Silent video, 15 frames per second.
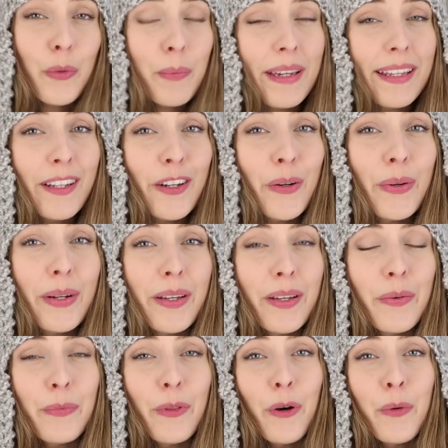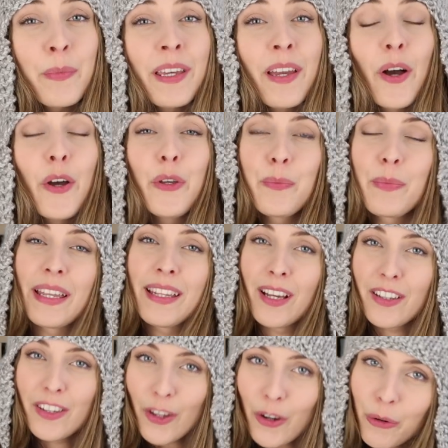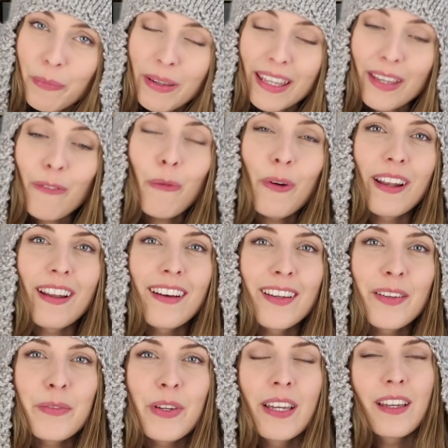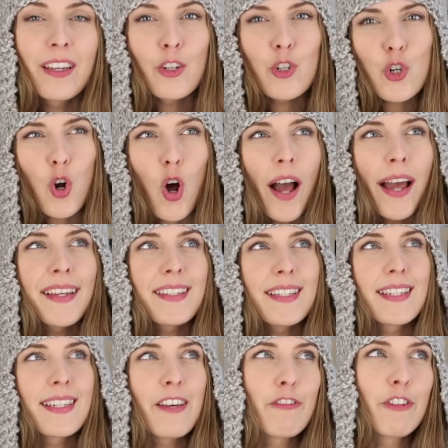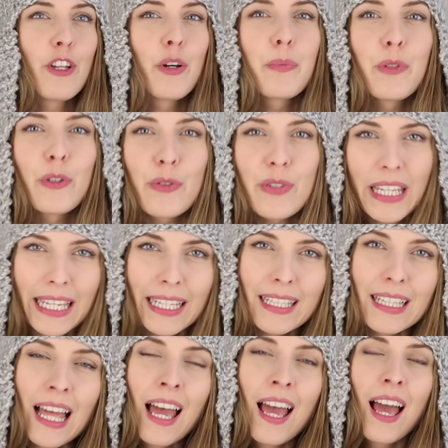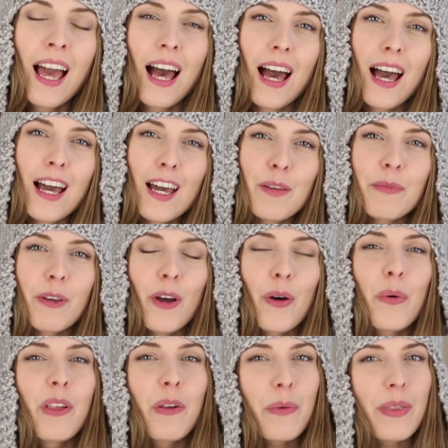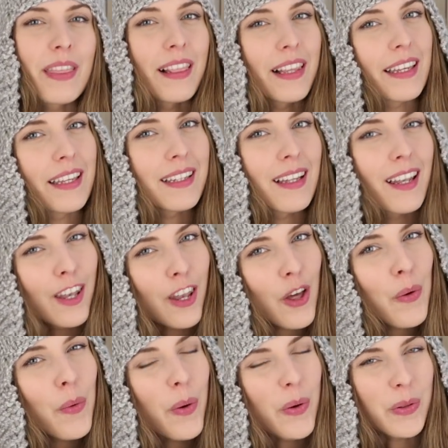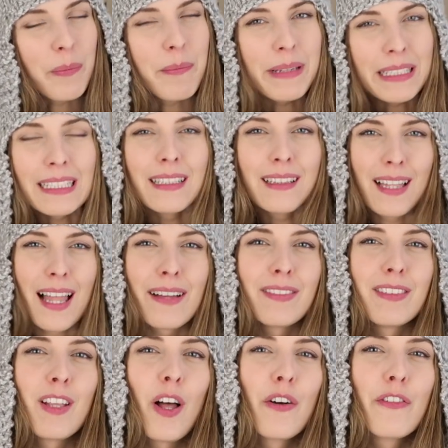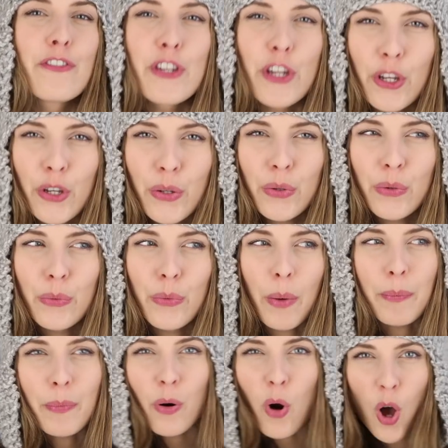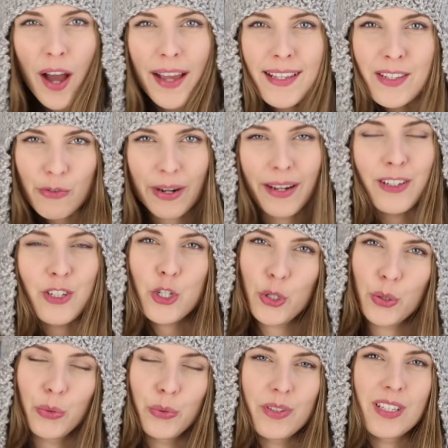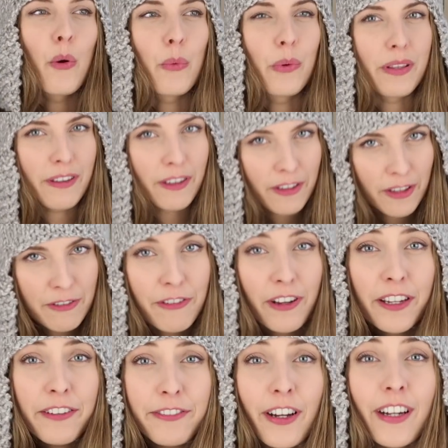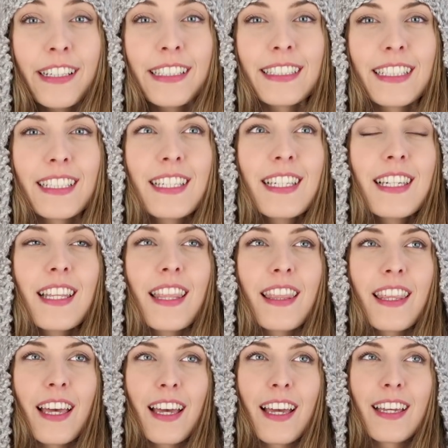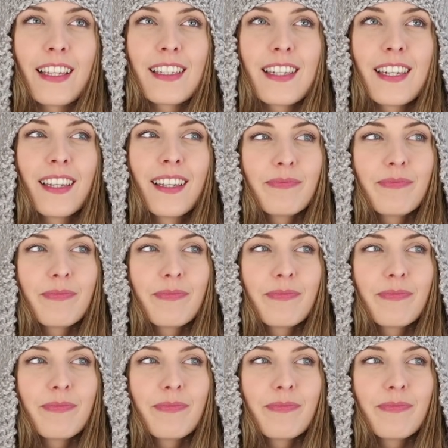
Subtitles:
You may know it, know me, or you may not know me. When I'm trying to develop new skill, I'm going with like low or middle level of two price range tools. Well, if I find it that